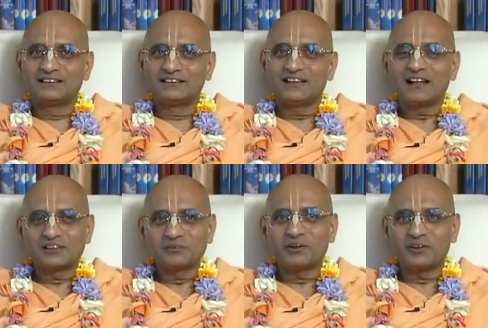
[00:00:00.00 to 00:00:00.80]

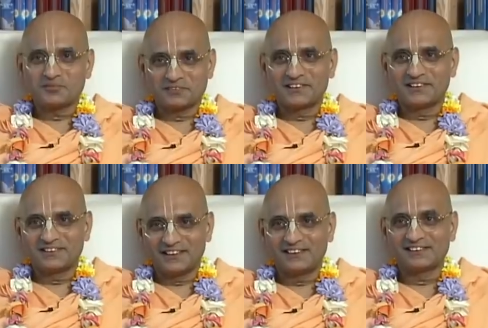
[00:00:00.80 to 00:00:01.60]
That's one of the
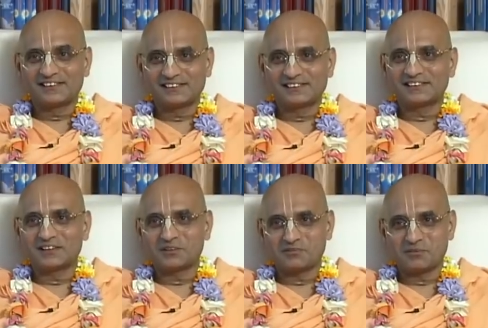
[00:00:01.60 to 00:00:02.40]
instances I
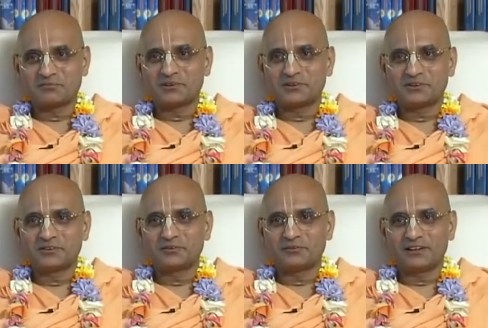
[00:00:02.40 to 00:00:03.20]
remember
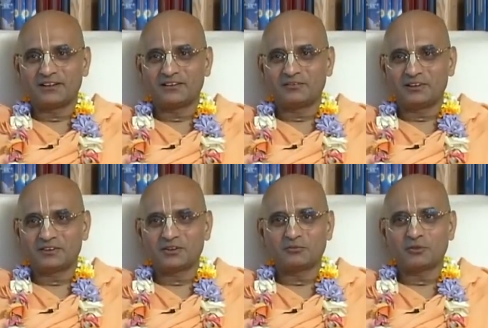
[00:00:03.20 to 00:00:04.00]
when
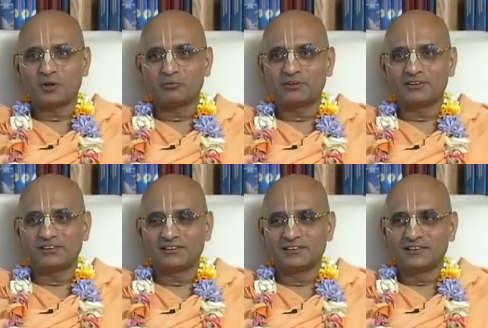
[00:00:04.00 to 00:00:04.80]
Srila Prabhupada
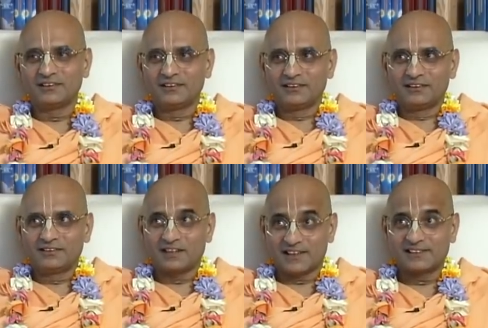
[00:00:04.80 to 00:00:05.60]

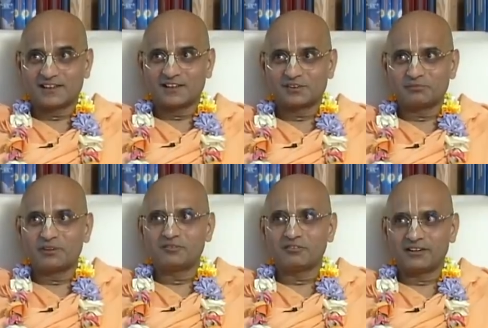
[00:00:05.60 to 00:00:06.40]
chastised
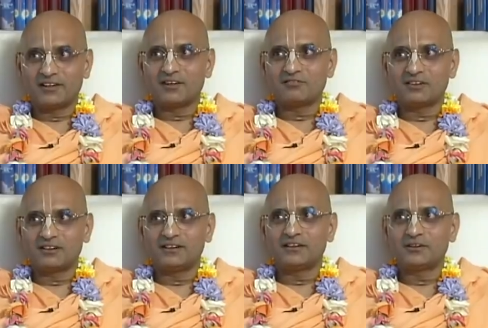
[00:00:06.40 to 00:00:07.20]
me very heavily.